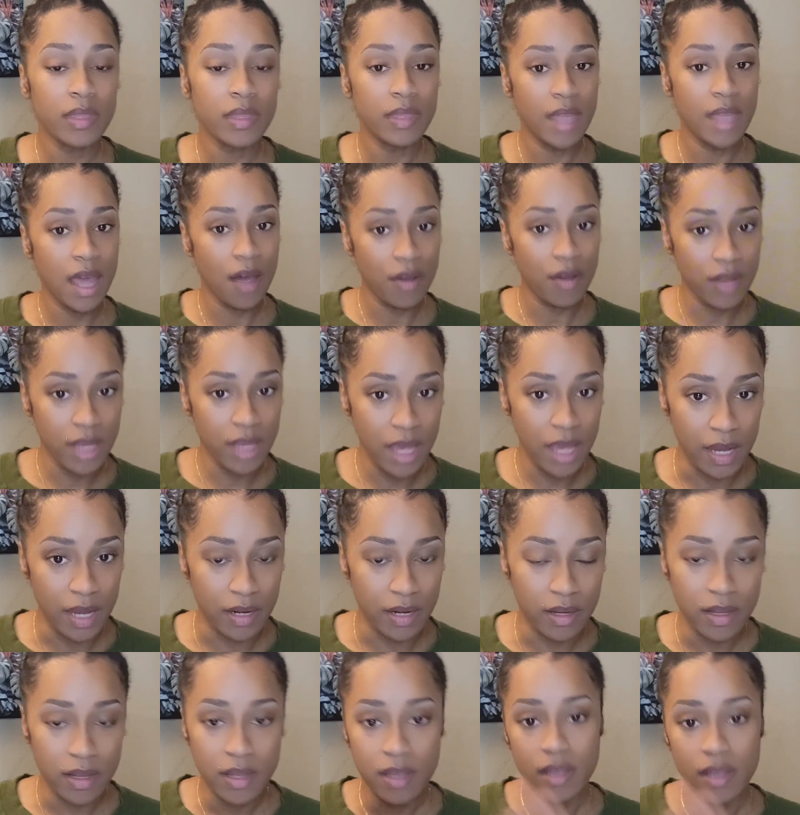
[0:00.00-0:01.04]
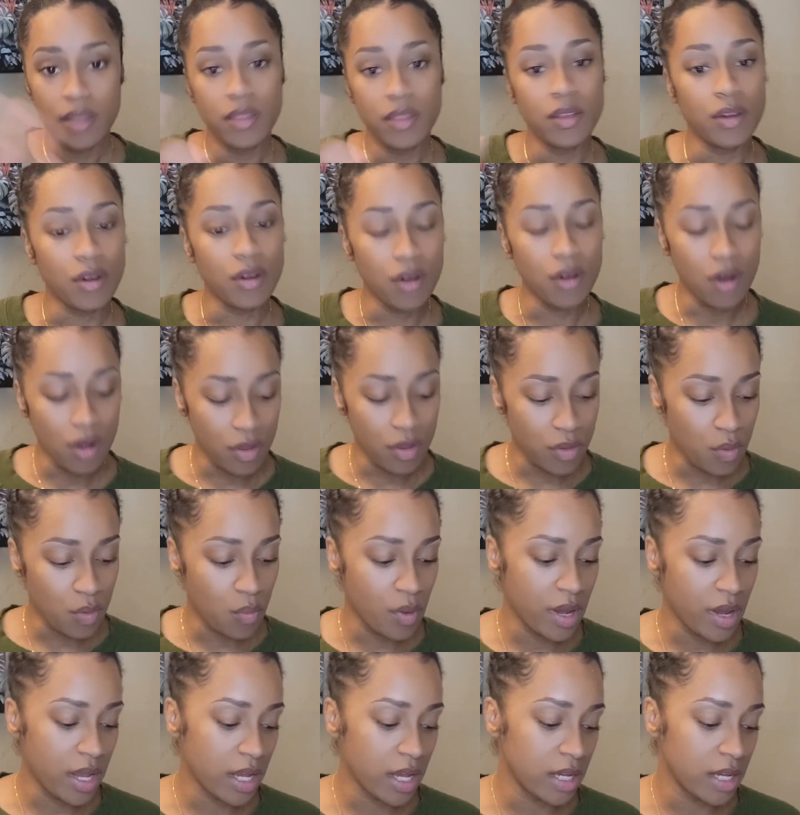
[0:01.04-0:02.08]
Now, again, there are other
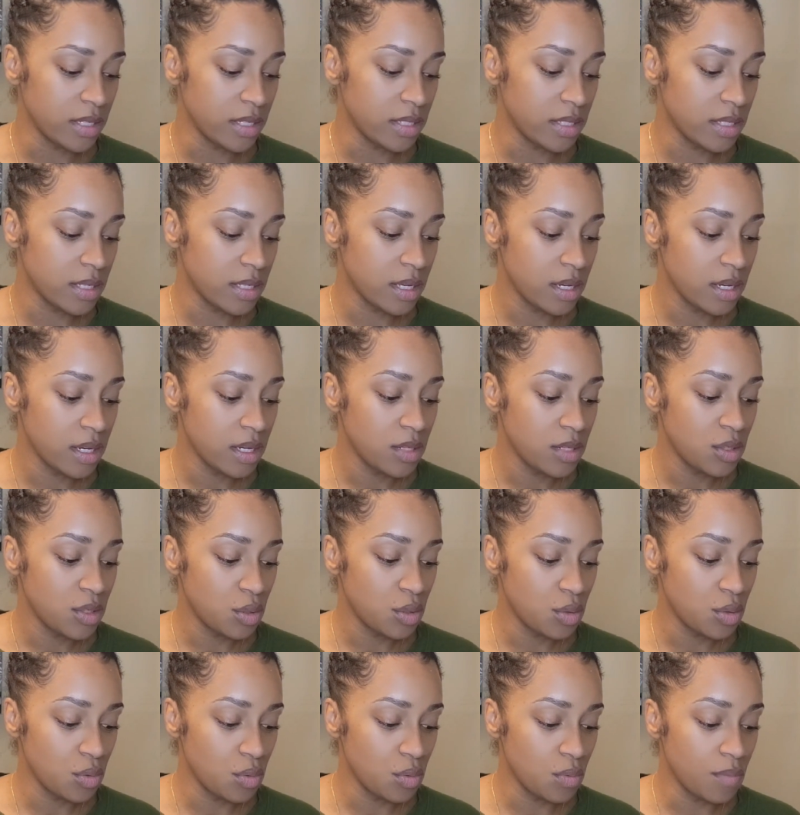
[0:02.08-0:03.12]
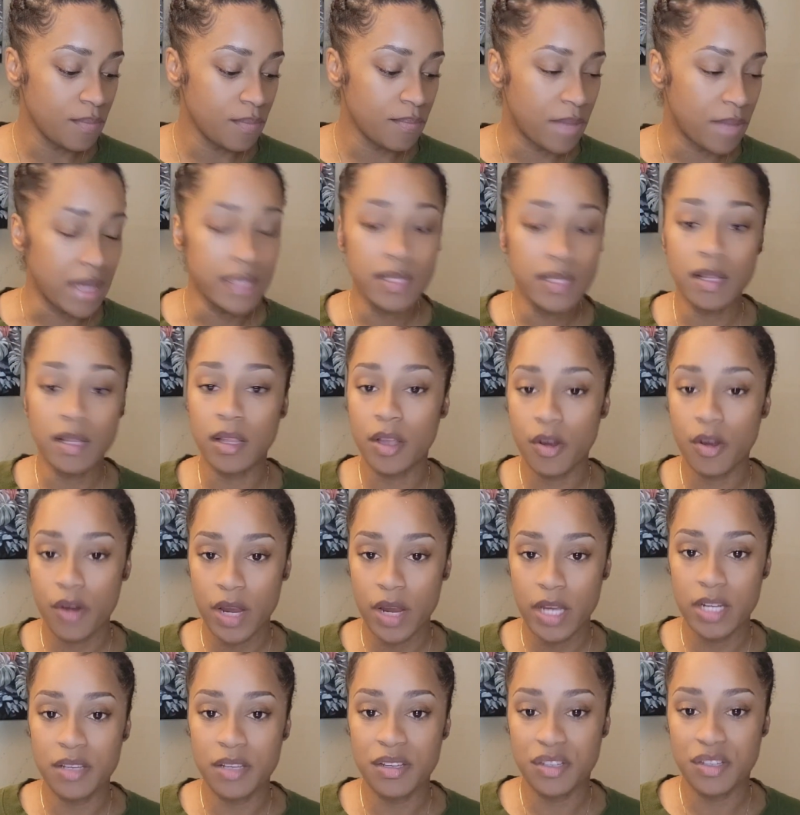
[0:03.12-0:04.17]
ways to basically
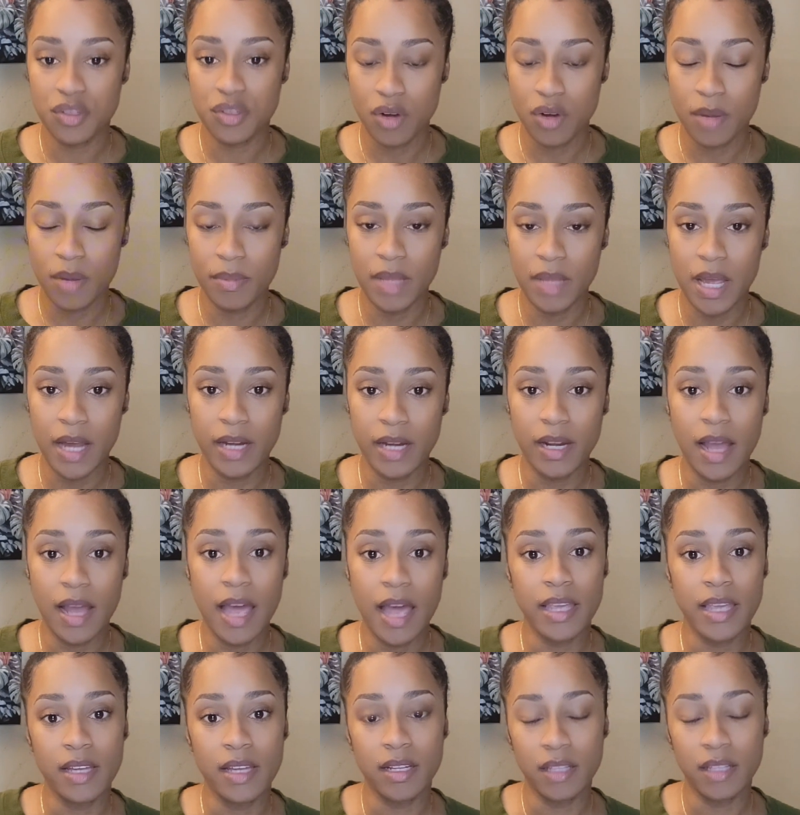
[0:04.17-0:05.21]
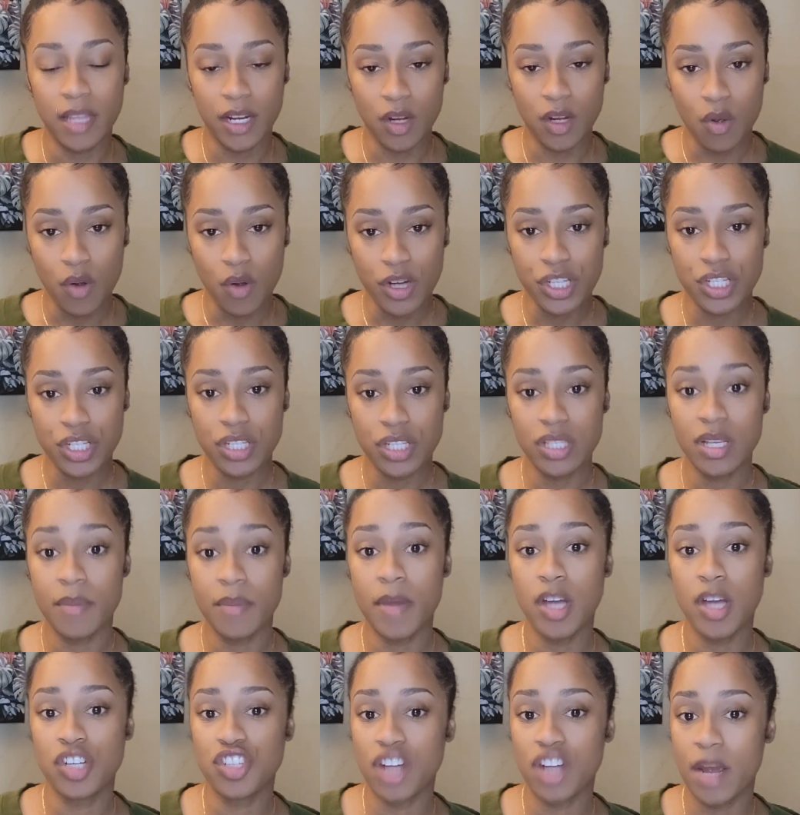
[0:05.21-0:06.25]
creating your scrub line. I get a lot of questions
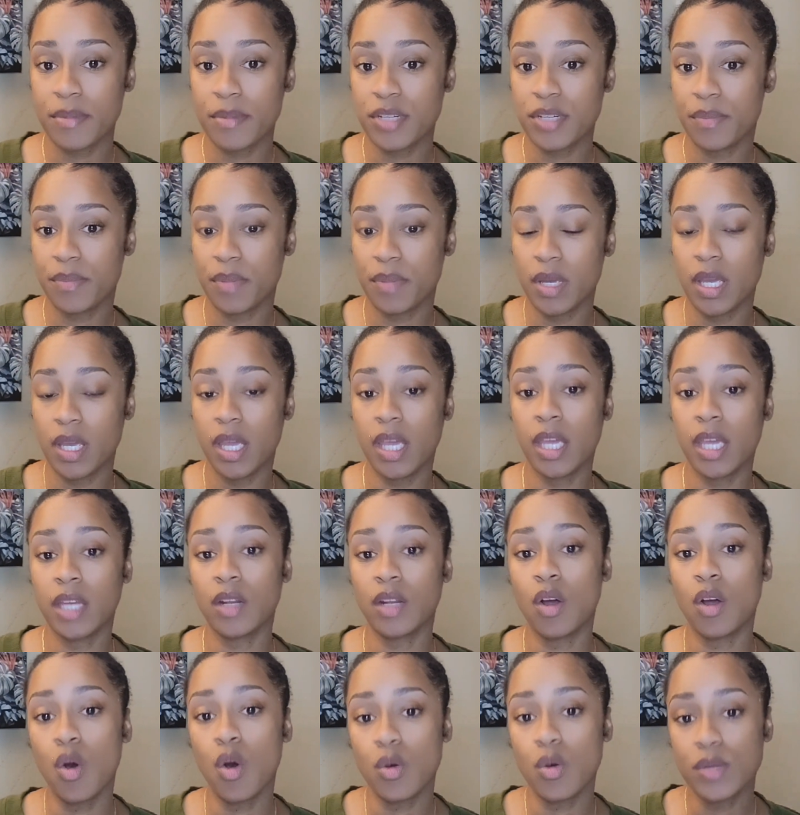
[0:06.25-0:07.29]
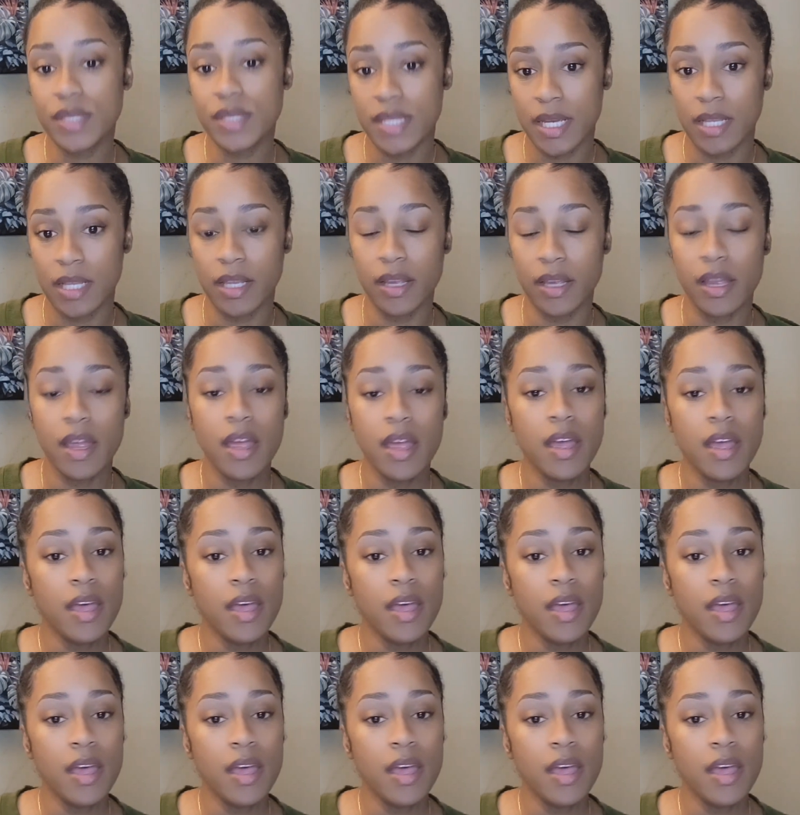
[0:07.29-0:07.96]
about drop shipping and wholesaling.